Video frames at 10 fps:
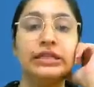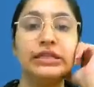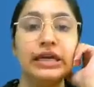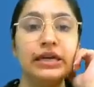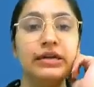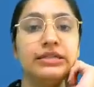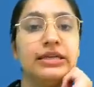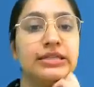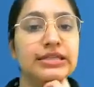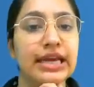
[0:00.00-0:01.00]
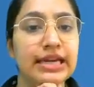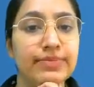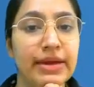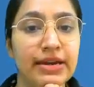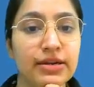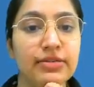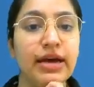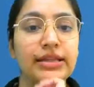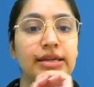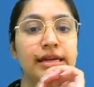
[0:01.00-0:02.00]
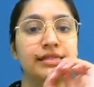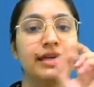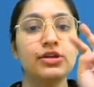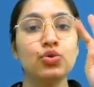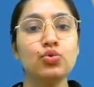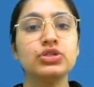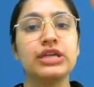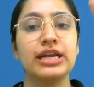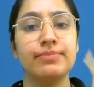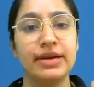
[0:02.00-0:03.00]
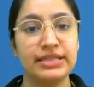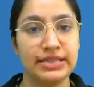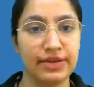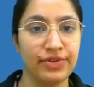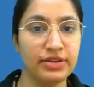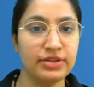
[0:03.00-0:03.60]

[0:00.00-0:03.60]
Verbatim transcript: There is a statement, rather I'll say two statements given,